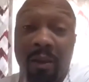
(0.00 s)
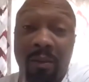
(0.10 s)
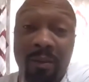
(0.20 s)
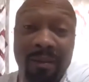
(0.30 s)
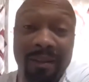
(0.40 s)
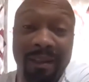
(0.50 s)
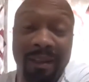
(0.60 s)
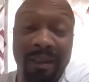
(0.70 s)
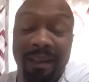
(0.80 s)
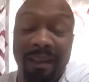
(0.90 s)
Uh, thank
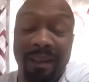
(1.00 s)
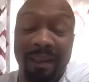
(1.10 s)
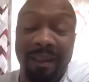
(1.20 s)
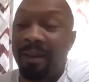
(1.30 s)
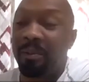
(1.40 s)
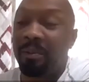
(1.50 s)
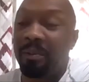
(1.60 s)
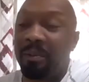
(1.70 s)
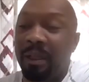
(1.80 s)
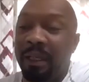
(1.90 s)
you, Ms.
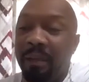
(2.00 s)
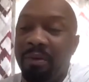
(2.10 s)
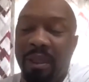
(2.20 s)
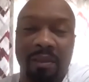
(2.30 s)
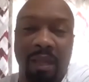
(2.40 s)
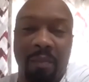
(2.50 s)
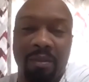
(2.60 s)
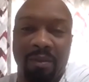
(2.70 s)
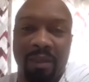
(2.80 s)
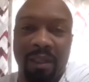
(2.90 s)
Myya, this young lady
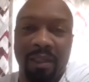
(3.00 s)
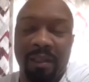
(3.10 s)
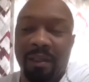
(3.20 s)
right here,